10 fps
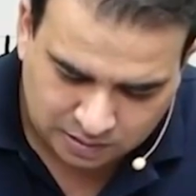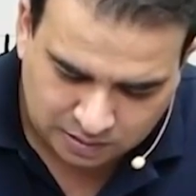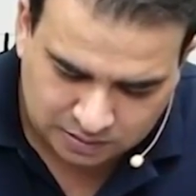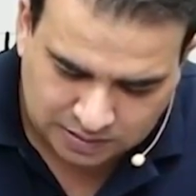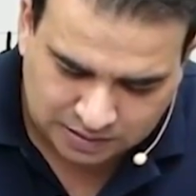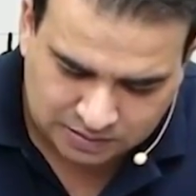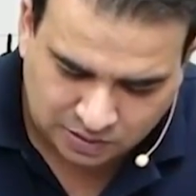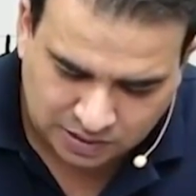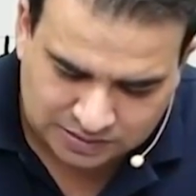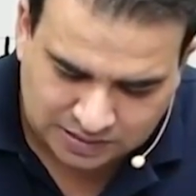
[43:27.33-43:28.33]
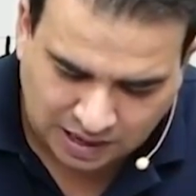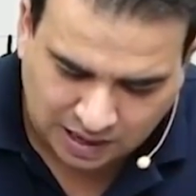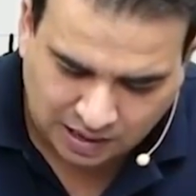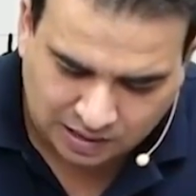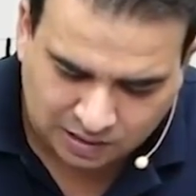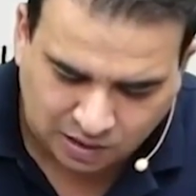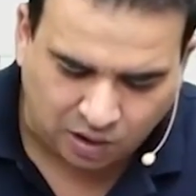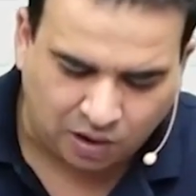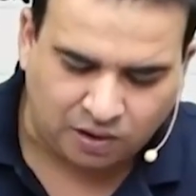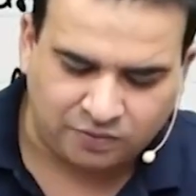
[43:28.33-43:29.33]
That is called as the arc
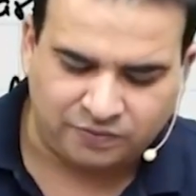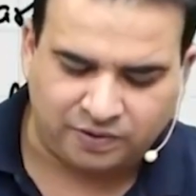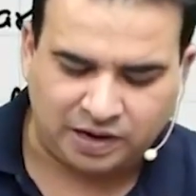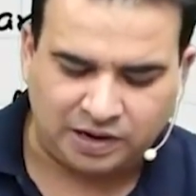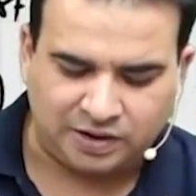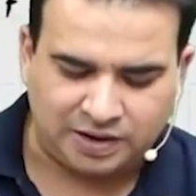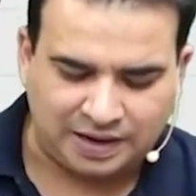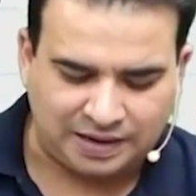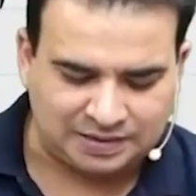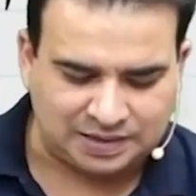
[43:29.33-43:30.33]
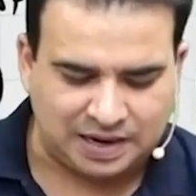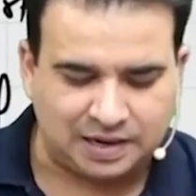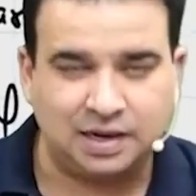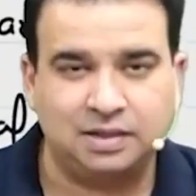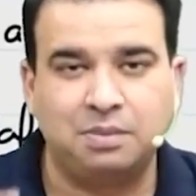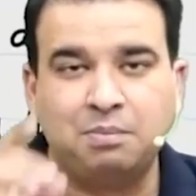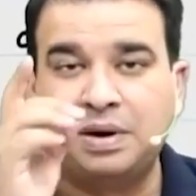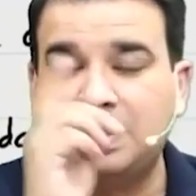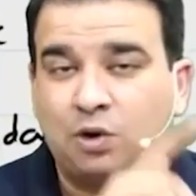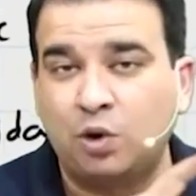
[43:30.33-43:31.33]
of Riolan. It is connecting the
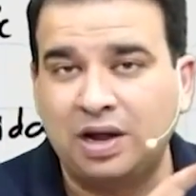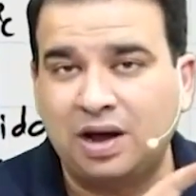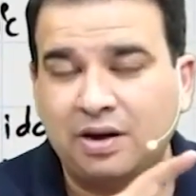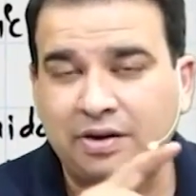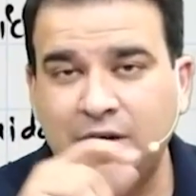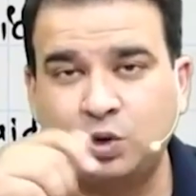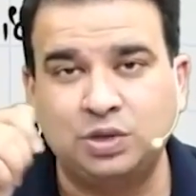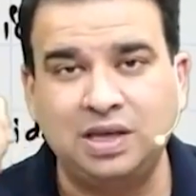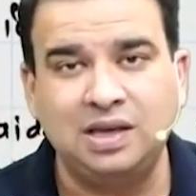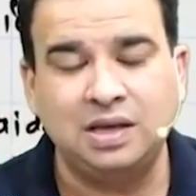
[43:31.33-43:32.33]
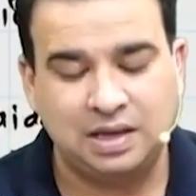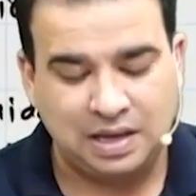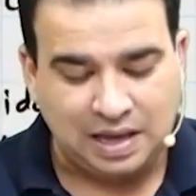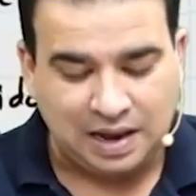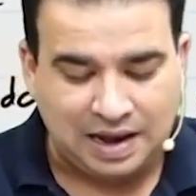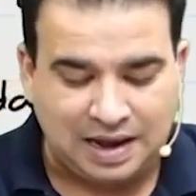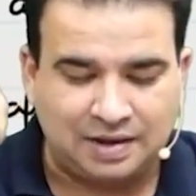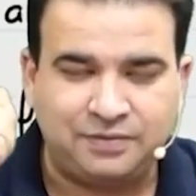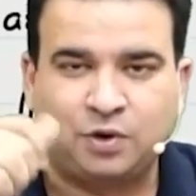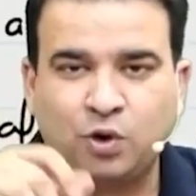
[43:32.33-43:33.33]
middle colic artery to the
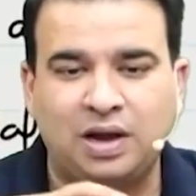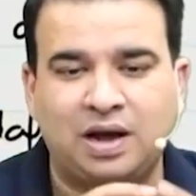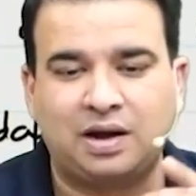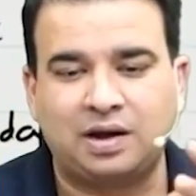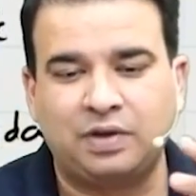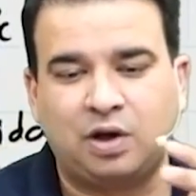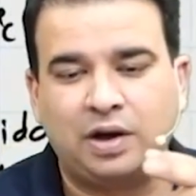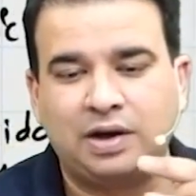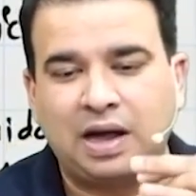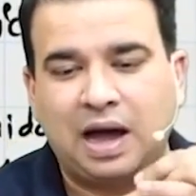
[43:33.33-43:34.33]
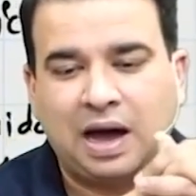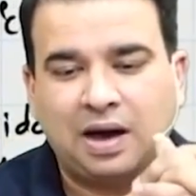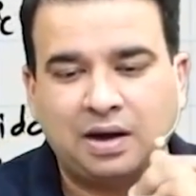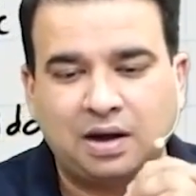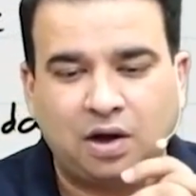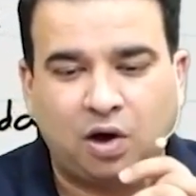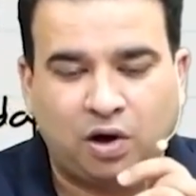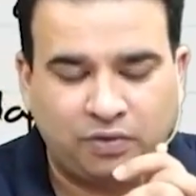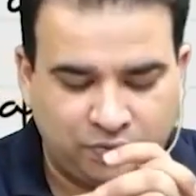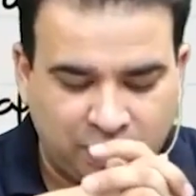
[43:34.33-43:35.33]
left colic artery. We call it arc
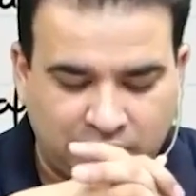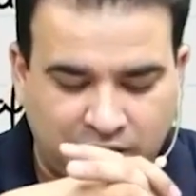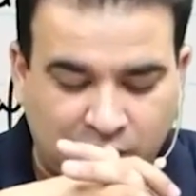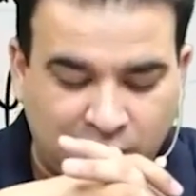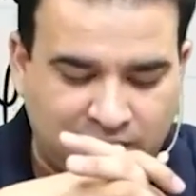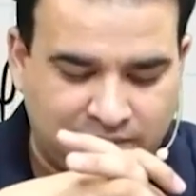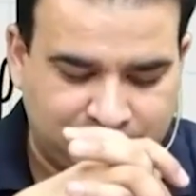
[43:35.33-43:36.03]
of Riolan.